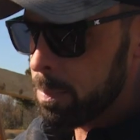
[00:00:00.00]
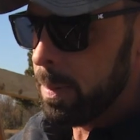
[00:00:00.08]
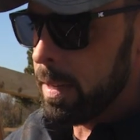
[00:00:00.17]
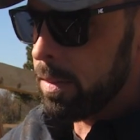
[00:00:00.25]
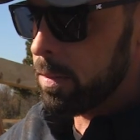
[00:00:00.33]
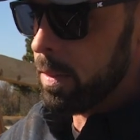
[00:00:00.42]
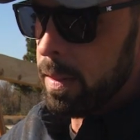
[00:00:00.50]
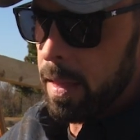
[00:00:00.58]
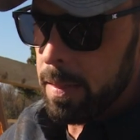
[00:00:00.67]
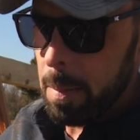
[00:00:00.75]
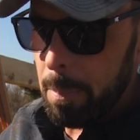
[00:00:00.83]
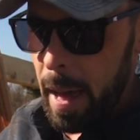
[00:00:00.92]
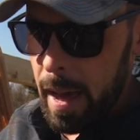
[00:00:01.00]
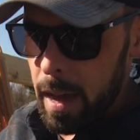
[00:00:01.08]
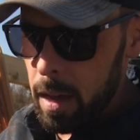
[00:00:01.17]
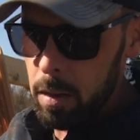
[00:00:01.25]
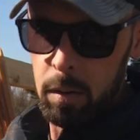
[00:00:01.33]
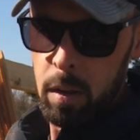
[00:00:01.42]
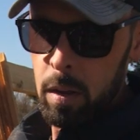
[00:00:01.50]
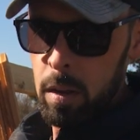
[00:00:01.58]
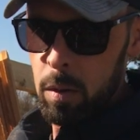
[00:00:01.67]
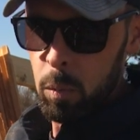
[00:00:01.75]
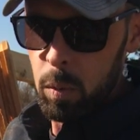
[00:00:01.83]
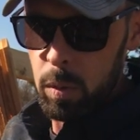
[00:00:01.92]
potentially that the pine
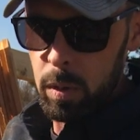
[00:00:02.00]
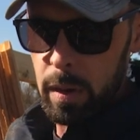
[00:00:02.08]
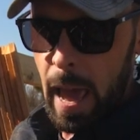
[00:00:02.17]
would